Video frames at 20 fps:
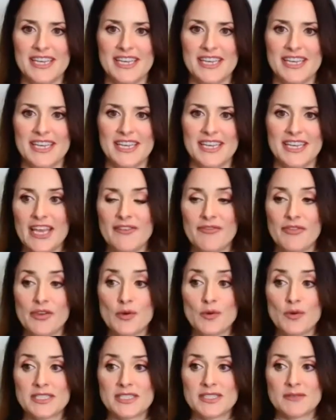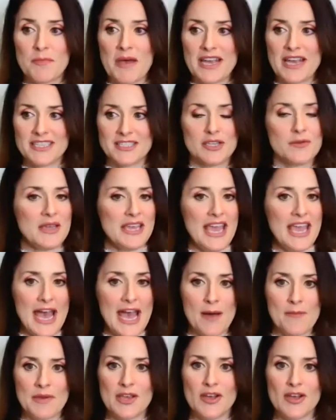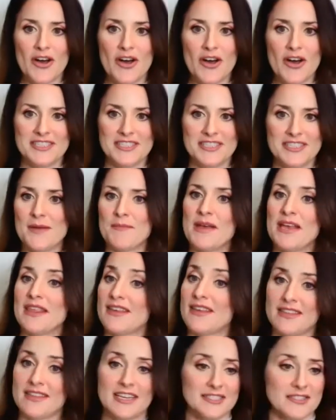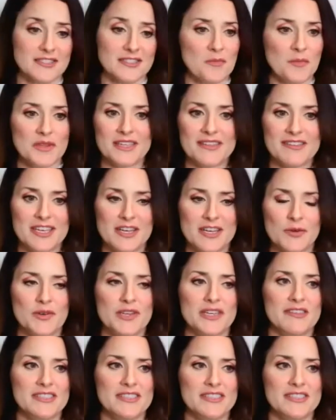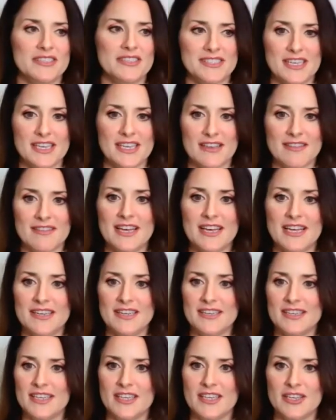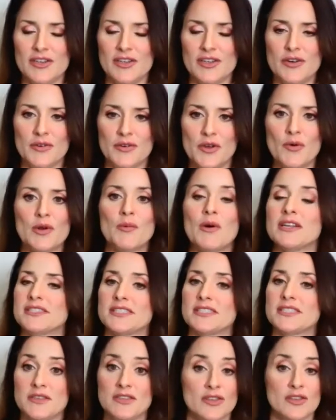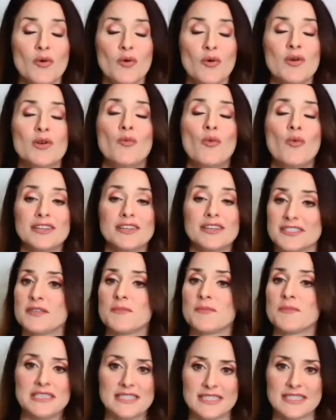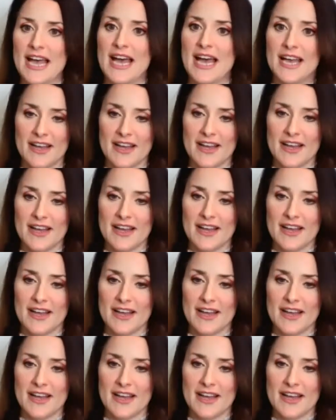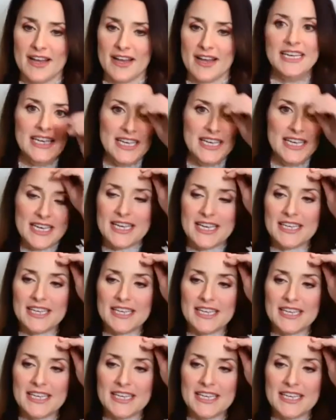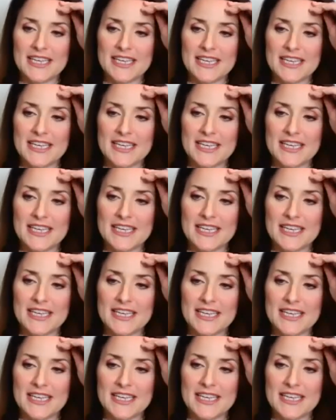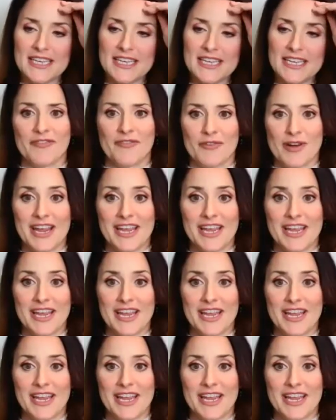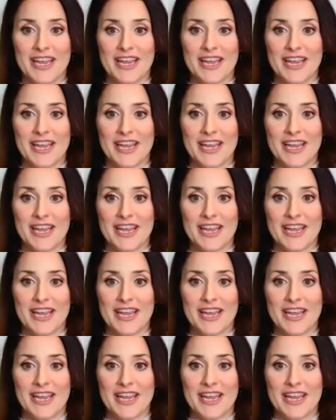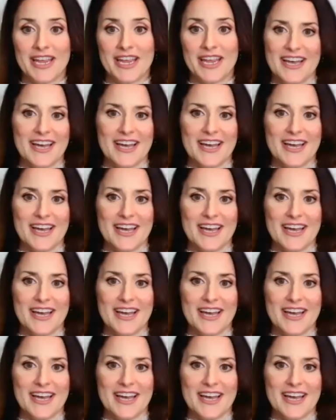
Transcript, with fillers: if you expect to be happy all the time, I think that's completely unrealistic. And then, you know, no one wants to, no one wants to be sad ever, but it's, it's a part of life, right? So, yeah.